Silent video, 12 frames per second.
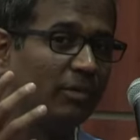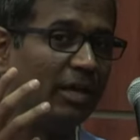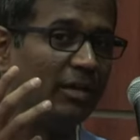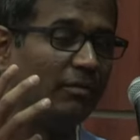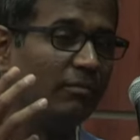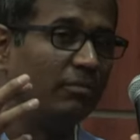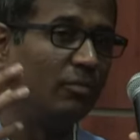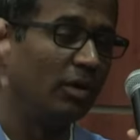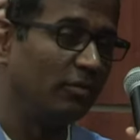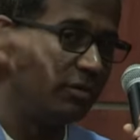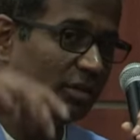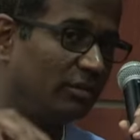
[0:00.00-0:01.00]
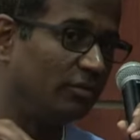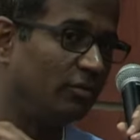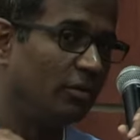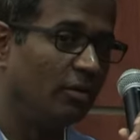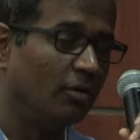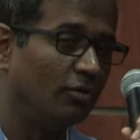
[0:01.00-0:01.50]
and when we do
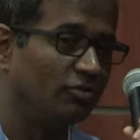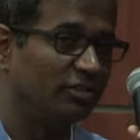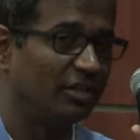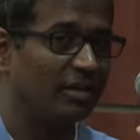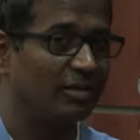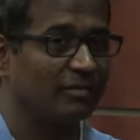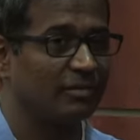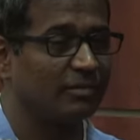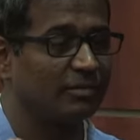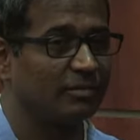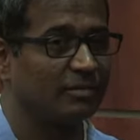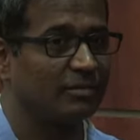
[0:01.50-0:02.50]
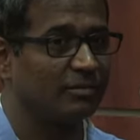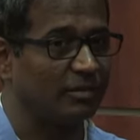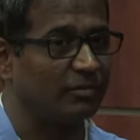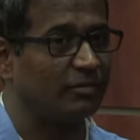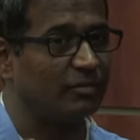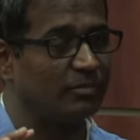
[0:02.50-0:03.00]
the OCS
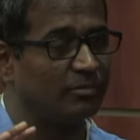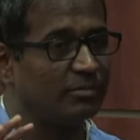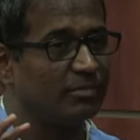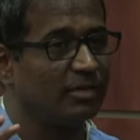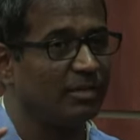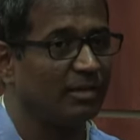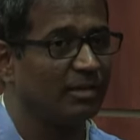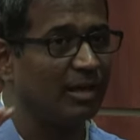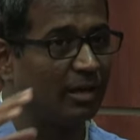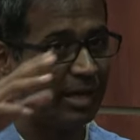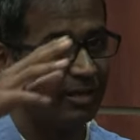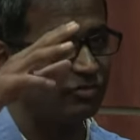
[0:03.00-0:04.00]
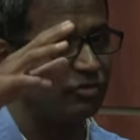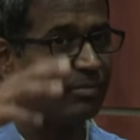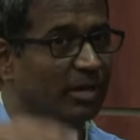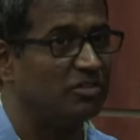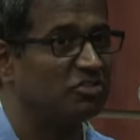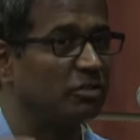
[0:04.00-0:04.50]
system, as you
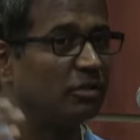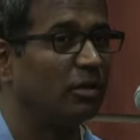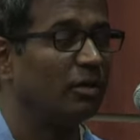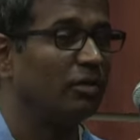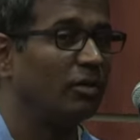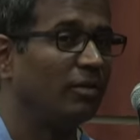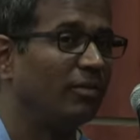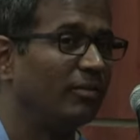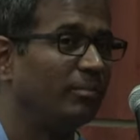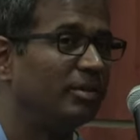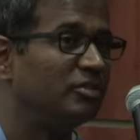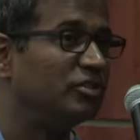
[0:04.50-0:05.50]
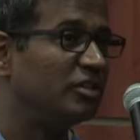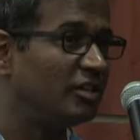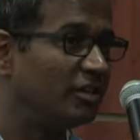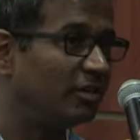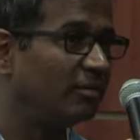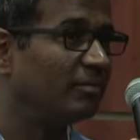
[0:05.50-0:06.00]
mentioned early on, the
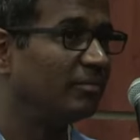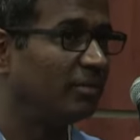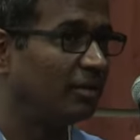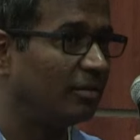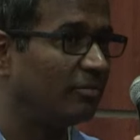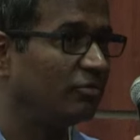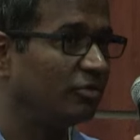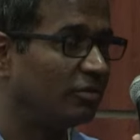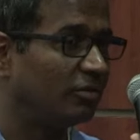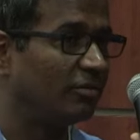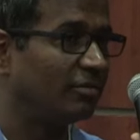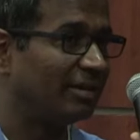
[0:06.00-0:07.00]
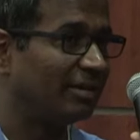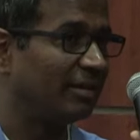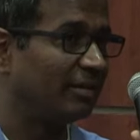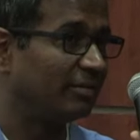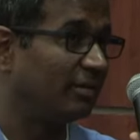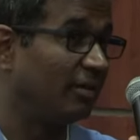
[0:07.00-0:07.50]
PGD becomes your
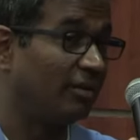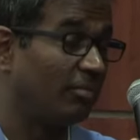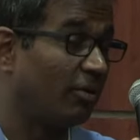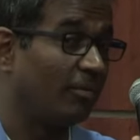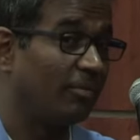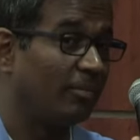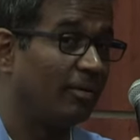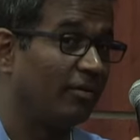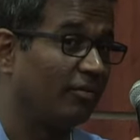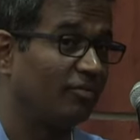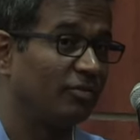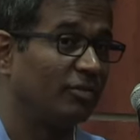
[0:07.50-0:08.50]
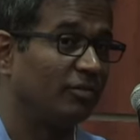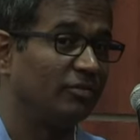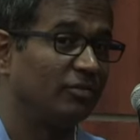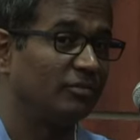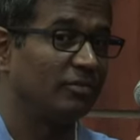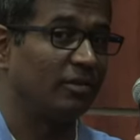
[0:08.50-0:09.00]
Achilles heel, and probably part of it is
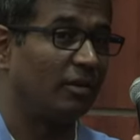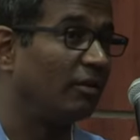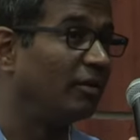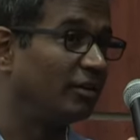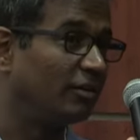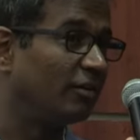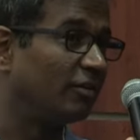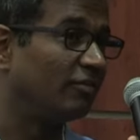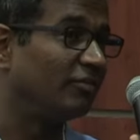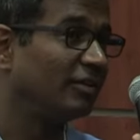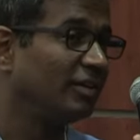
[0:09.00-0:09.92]
the curve.